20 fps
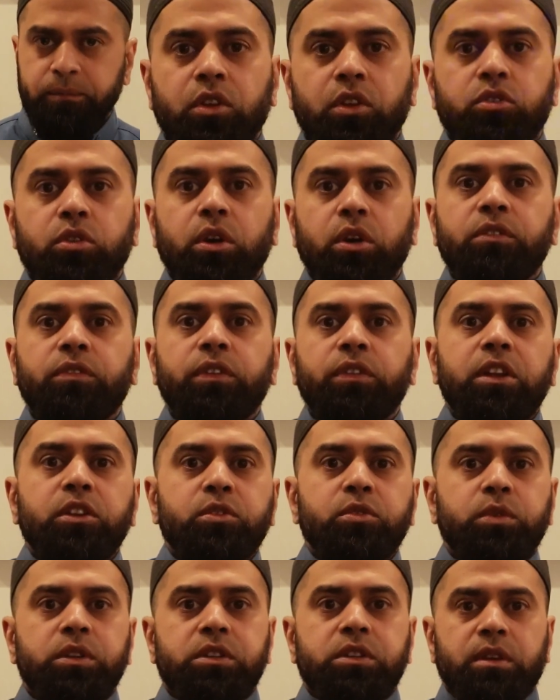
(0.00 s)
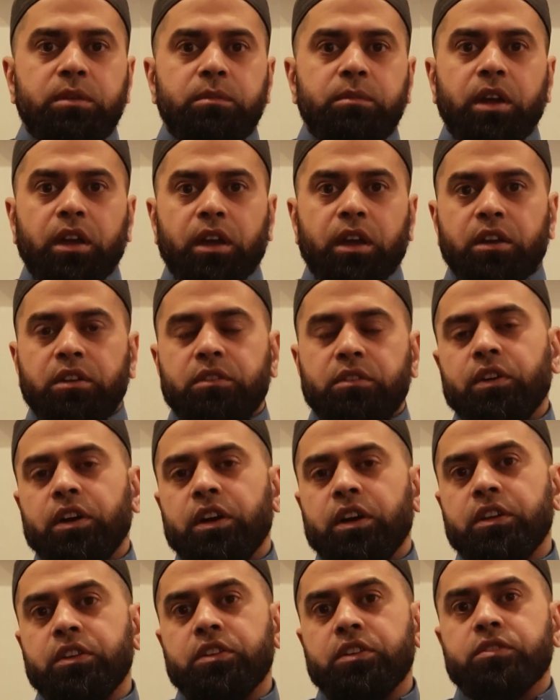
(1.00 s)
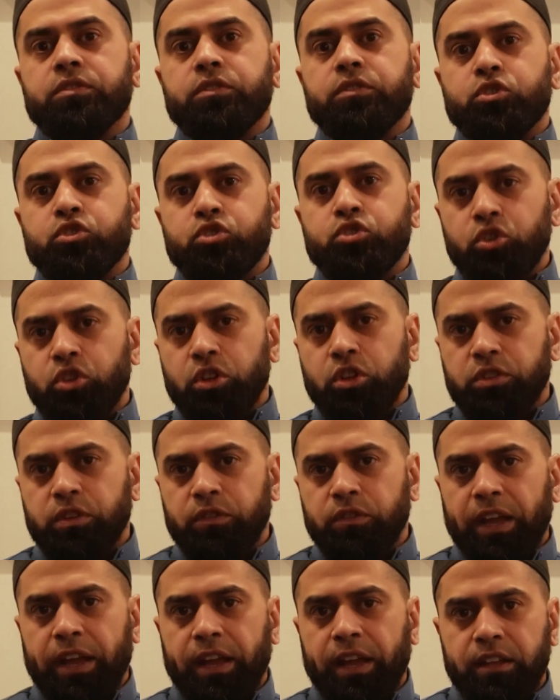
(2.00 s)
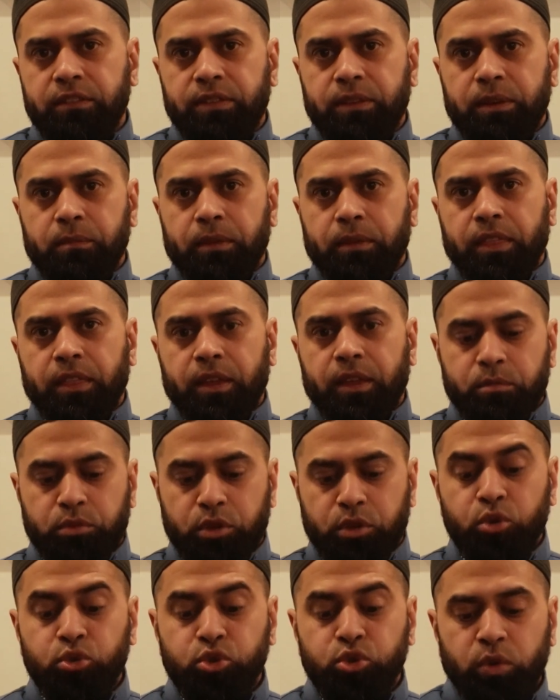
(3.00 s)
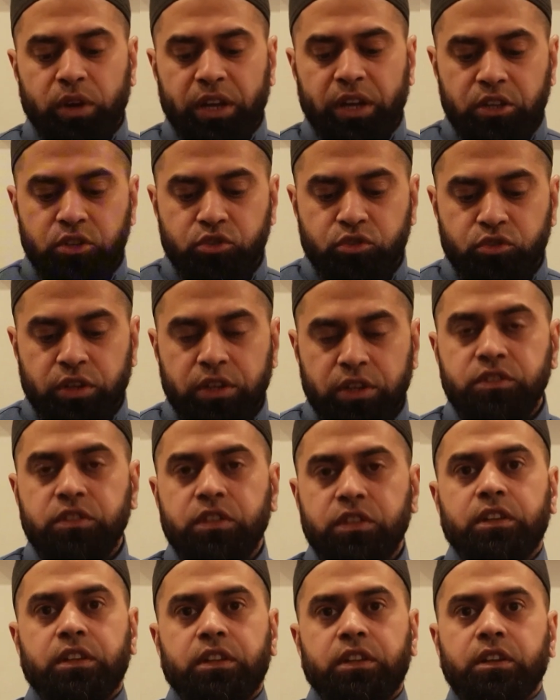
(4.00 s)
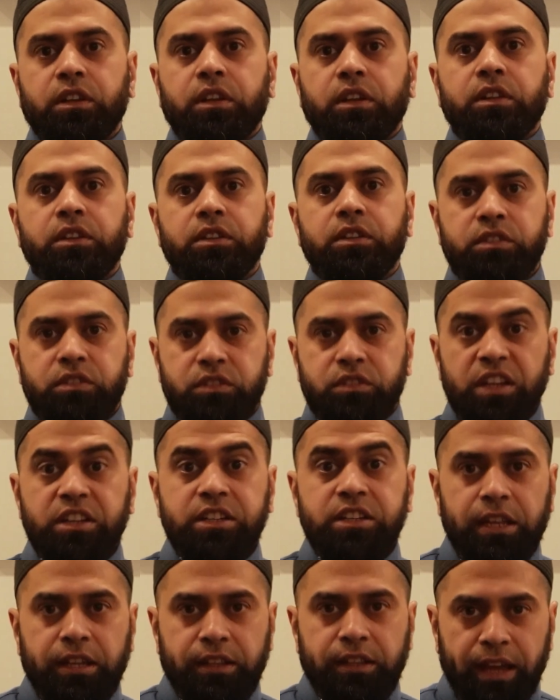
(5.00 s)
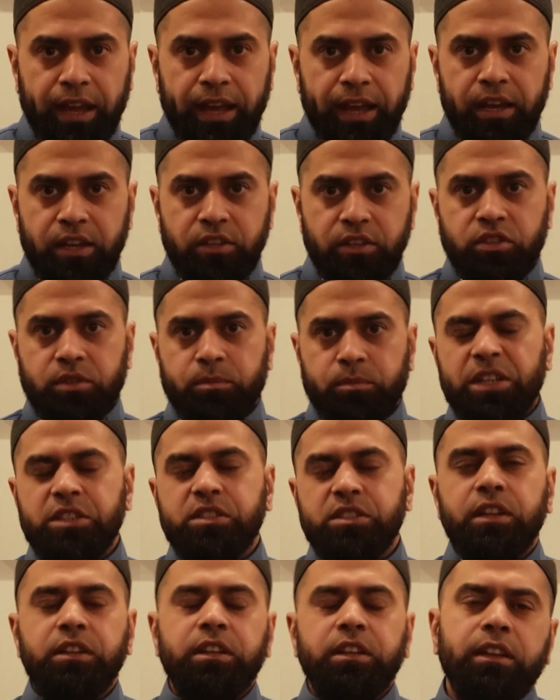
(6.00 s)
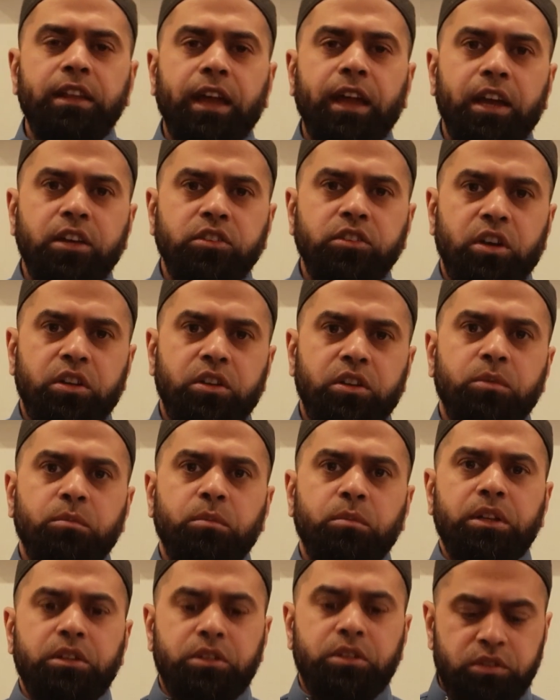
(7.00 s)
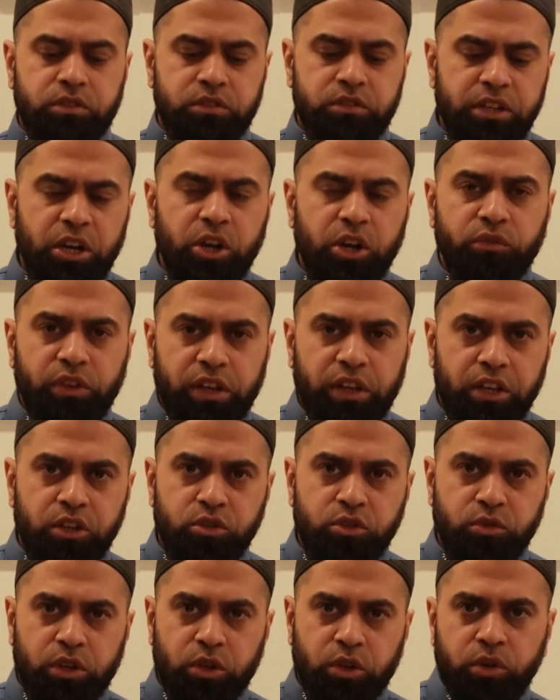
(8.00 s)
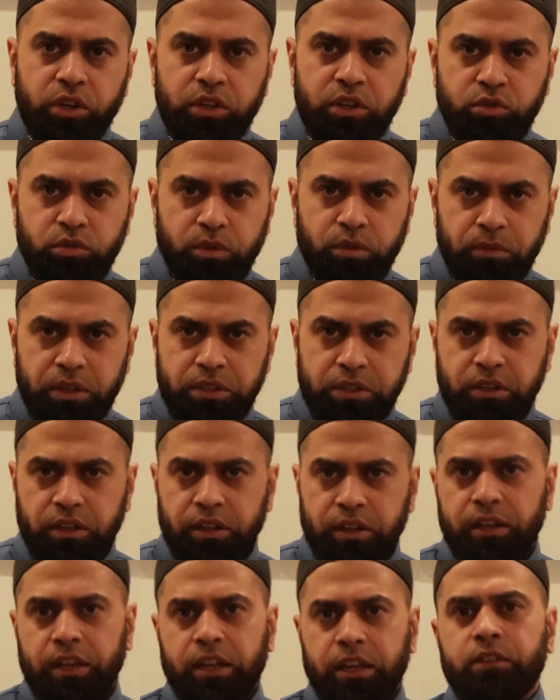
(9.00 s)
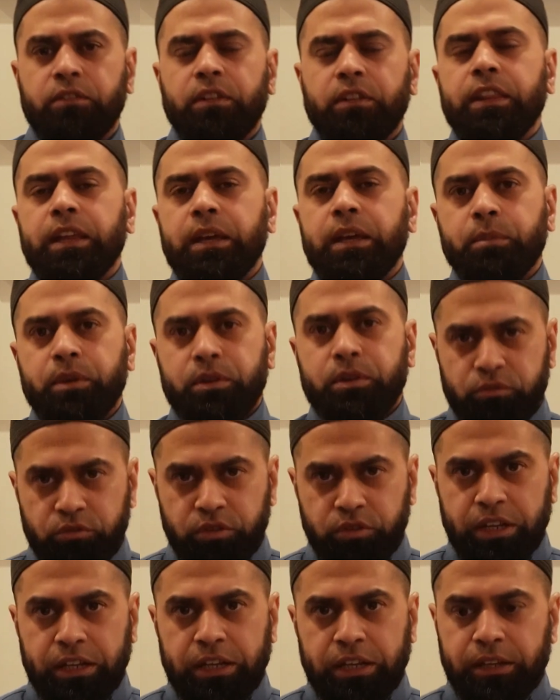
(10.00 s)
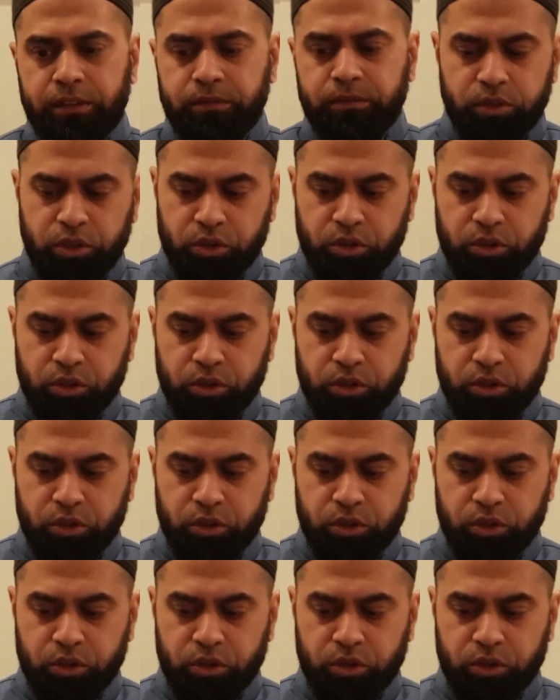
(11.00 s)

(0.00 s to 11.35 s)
So I'll finish with some advice for students of the Hanafi madhab, those who are interested in studying the Hashiya. By studying the Hashiya, I don't mean just delving into it, looking to a masala here and there, but really,